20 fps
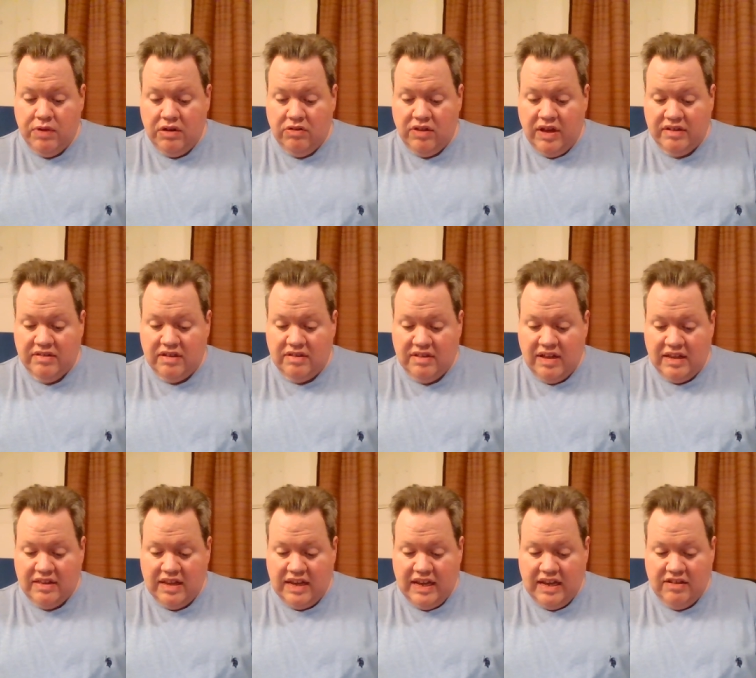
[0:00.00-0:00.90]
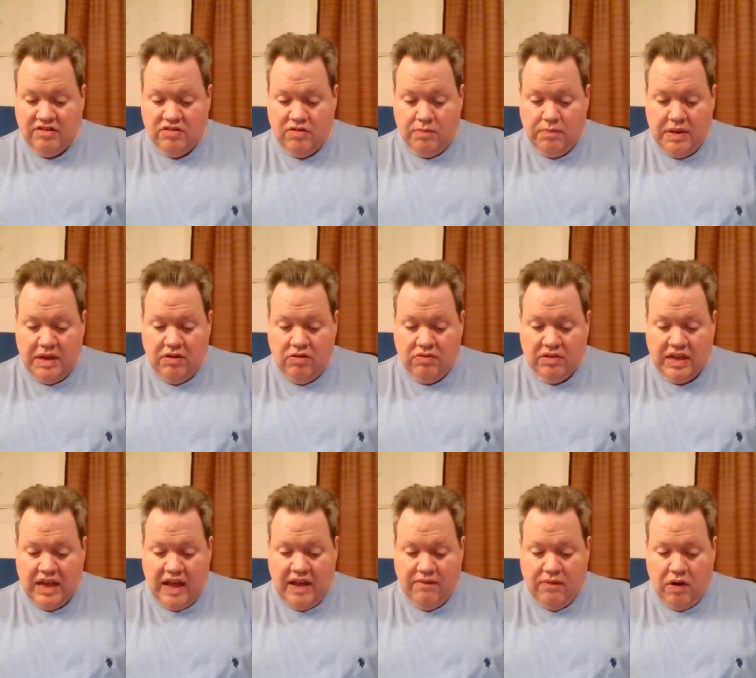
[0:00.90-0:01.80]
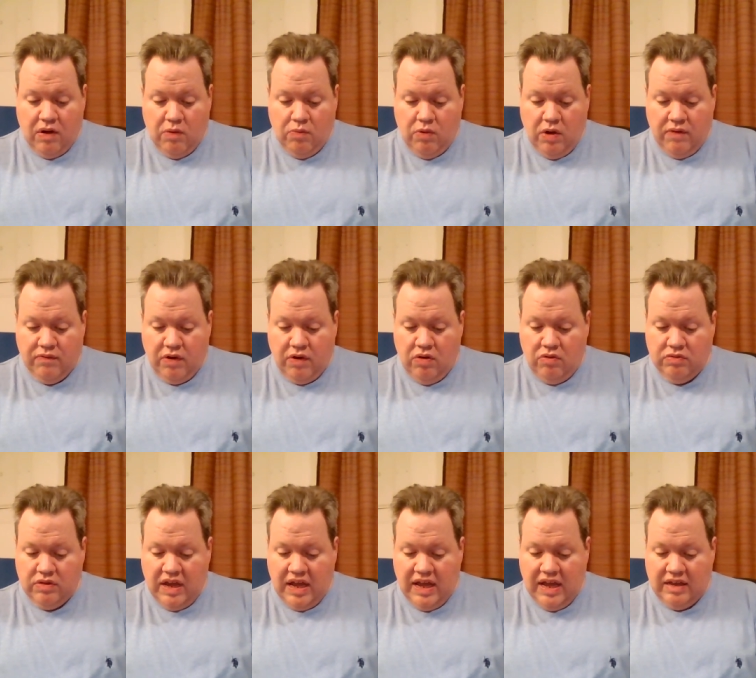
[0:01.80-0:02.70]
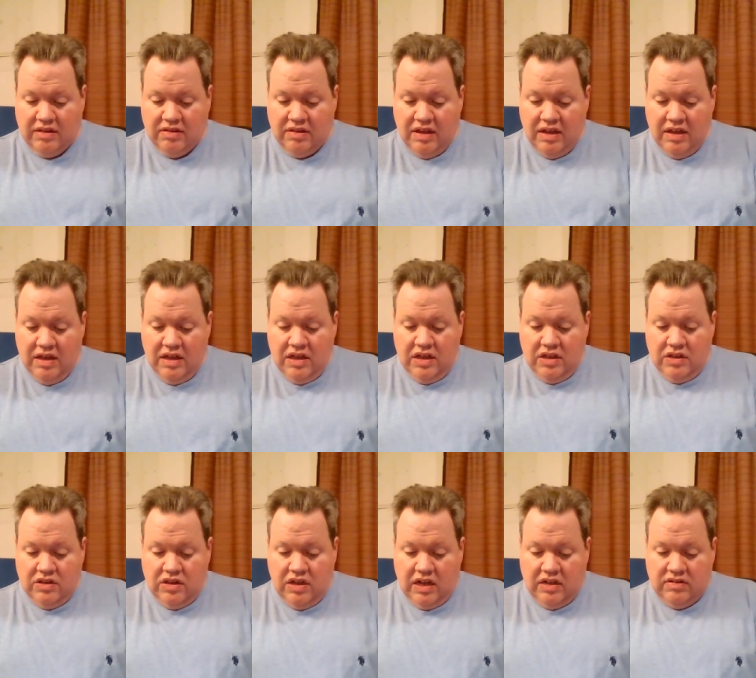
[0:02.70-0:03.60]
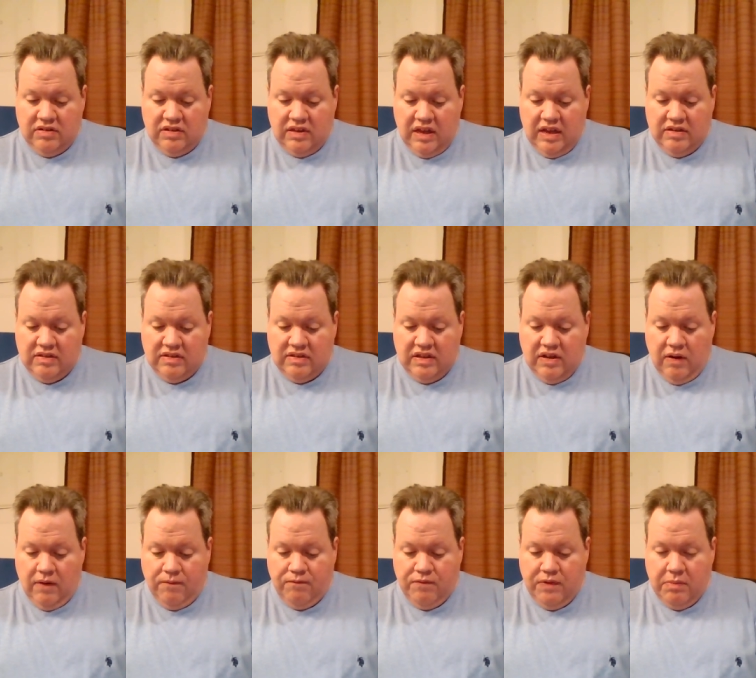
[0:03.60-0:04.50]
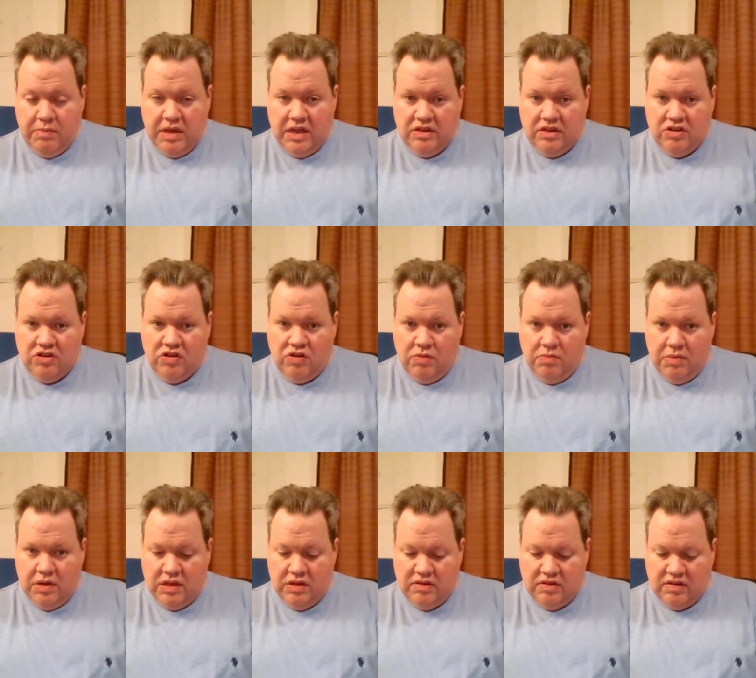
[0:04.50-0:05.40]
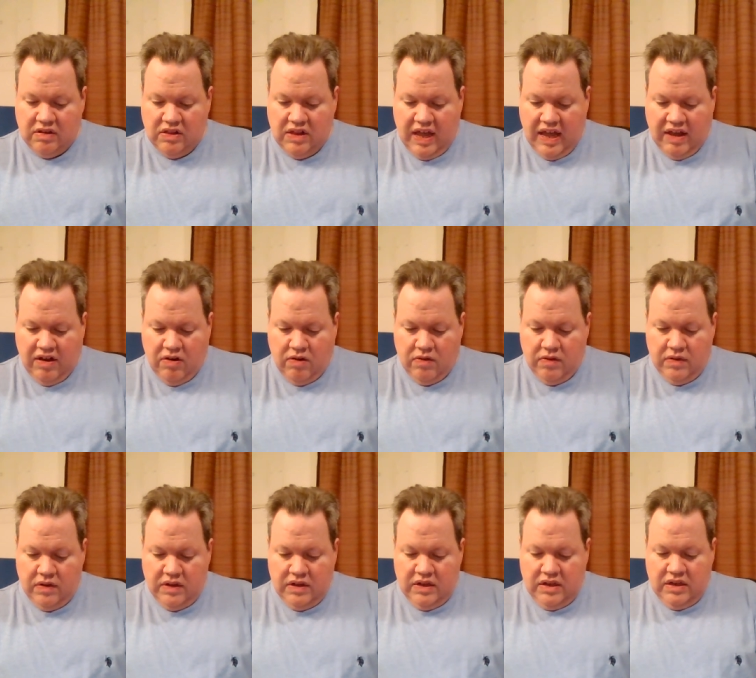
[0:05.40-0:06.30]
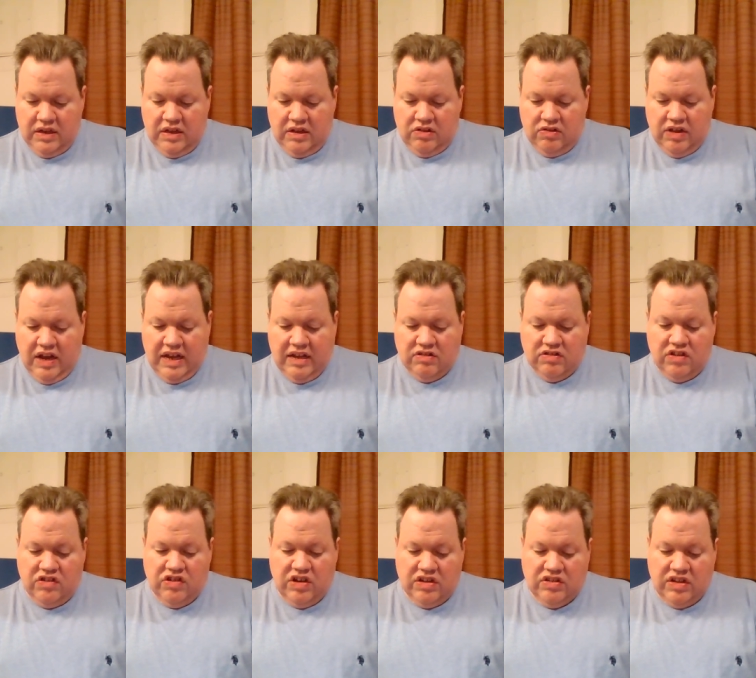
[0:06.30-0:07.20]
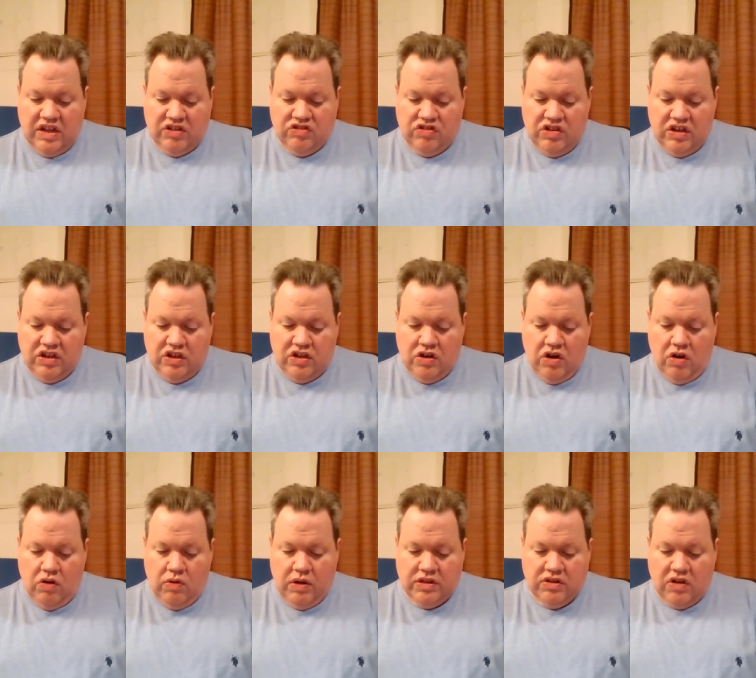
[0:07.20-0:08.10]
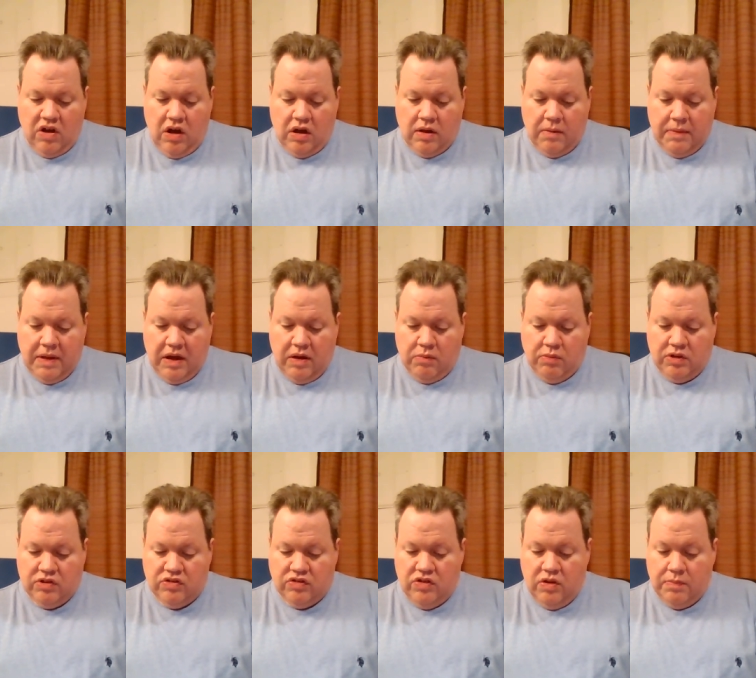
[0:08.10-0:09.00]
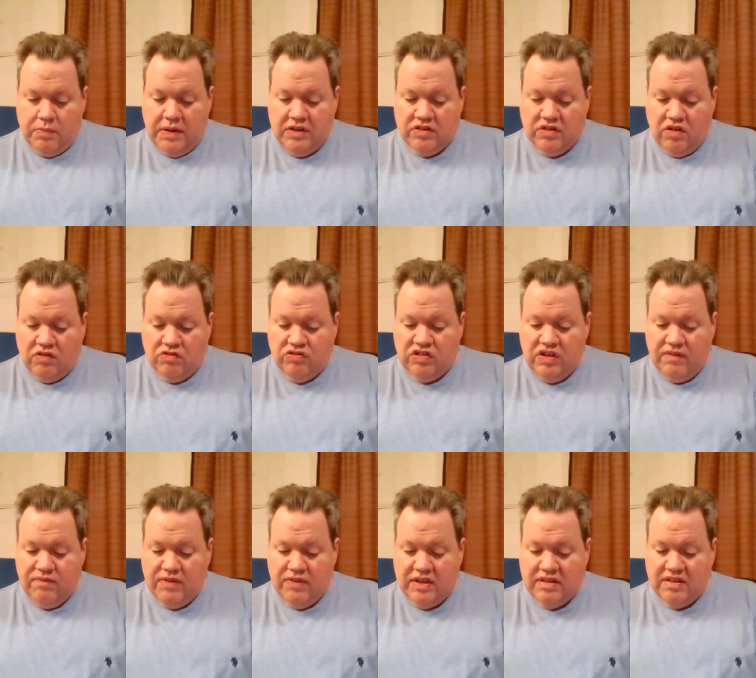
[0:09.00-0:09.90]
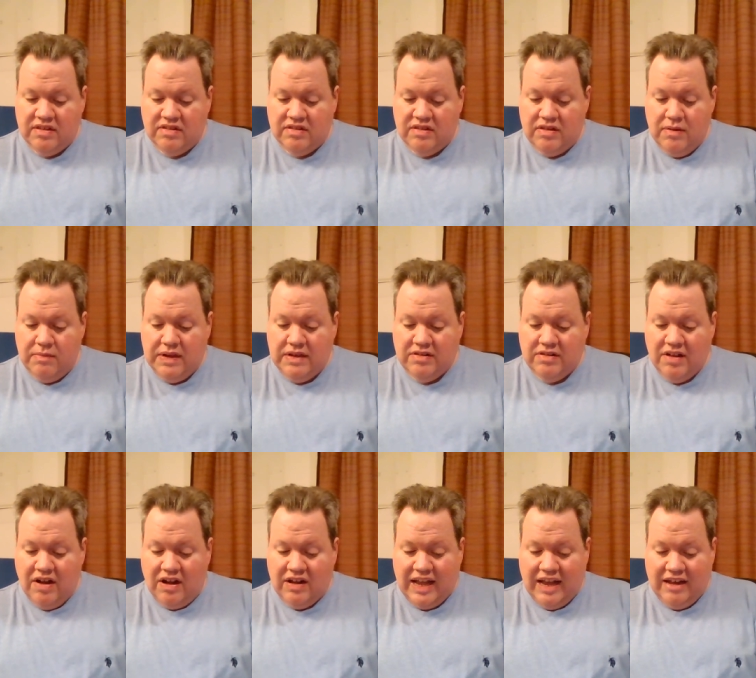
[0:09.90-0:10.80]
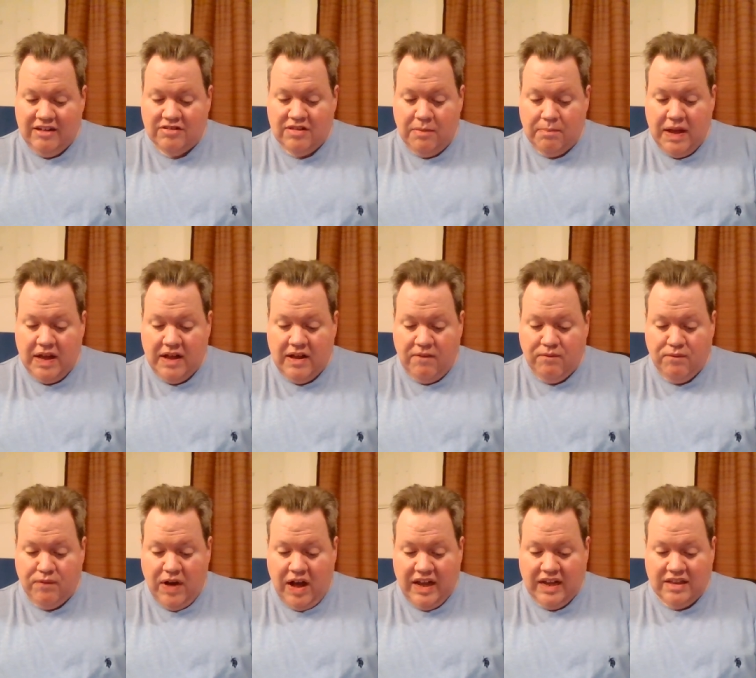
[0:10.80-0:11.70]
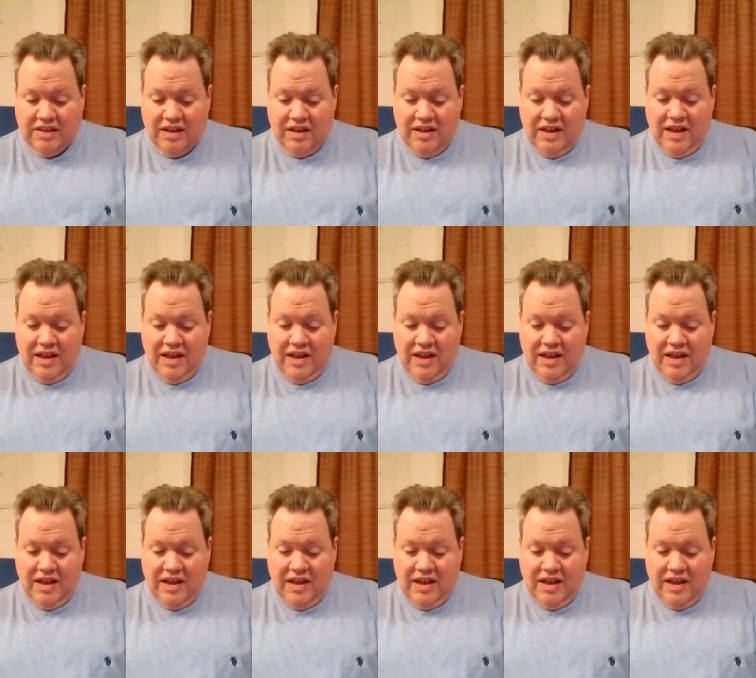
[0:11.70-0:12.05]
realizes that the Easter Beagle gave her one of her own eggs, thus is still fuming two months later. Linus suggests that she go and talk about it with Snoopy, so she visits Snoopy's doghouse to pick a fight.